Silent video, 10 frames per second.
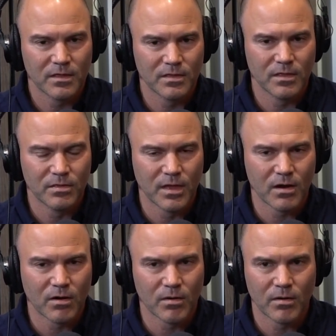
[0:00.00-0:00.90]
they
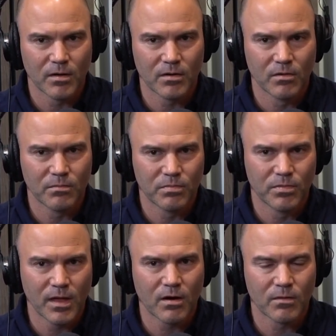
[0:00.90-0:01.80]
are
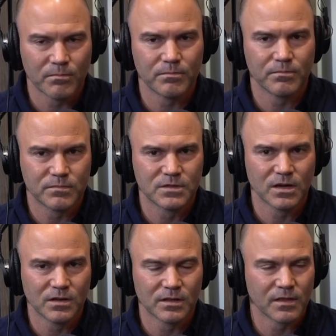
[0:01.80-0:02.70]

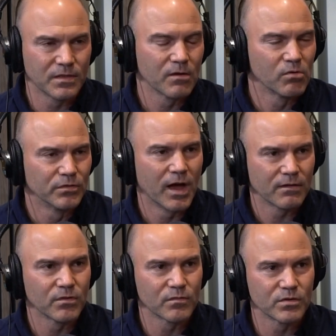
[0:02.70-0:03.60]
signaling that they will
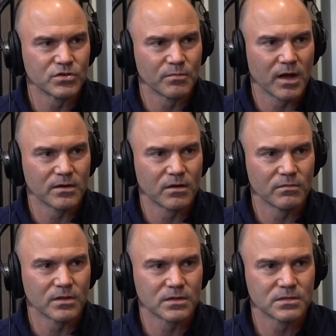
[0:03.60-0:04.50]
not vote for Joe Biden
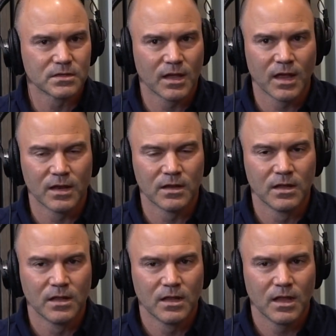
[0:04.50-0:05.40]
over this. And
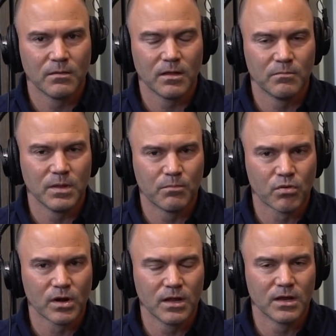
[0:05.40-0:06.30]
it'd be
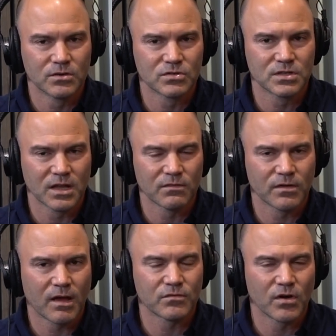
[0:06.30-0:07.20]
pretty interesting if
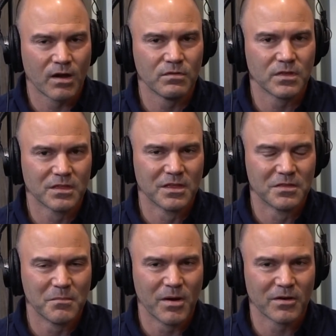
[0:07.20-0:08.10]
after everything
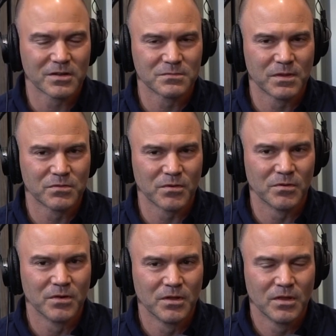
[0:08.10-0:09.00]
that America's been through,
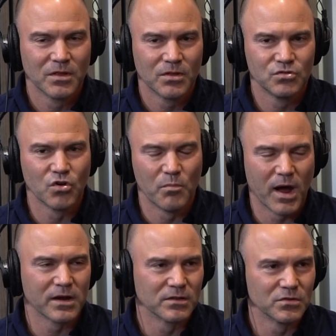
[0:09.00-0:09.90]
Joe
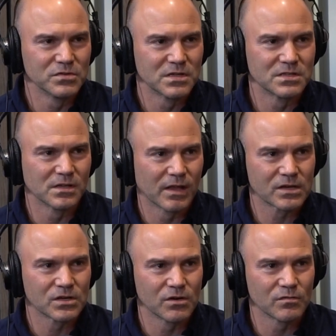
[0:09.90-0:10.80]
Biden loses the
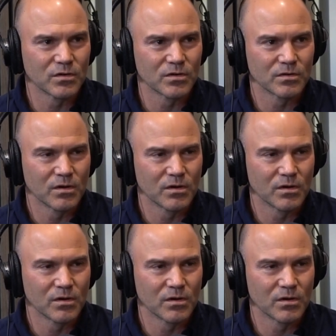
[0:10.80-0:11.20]
election over